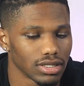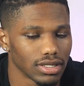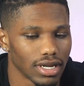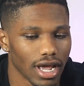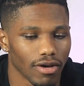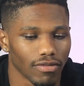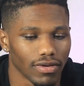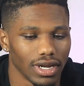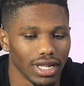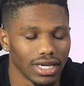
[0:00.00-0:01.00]
Not
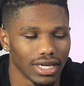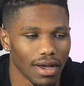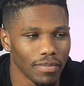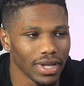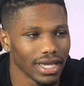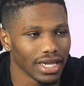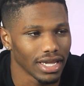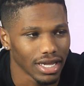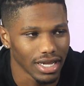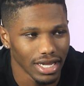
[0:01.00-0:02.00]
really. I
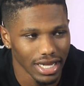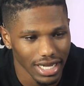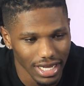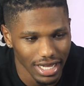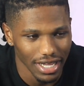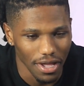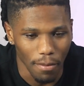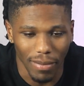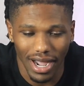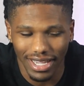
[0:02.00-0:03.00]
mean,
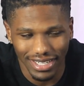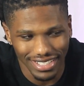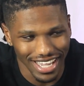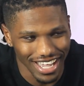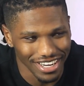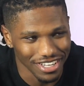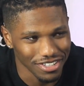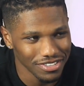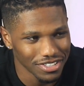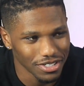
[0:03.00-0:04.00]
bikes,
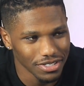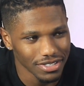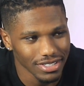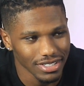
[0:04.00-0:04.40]
goddamn.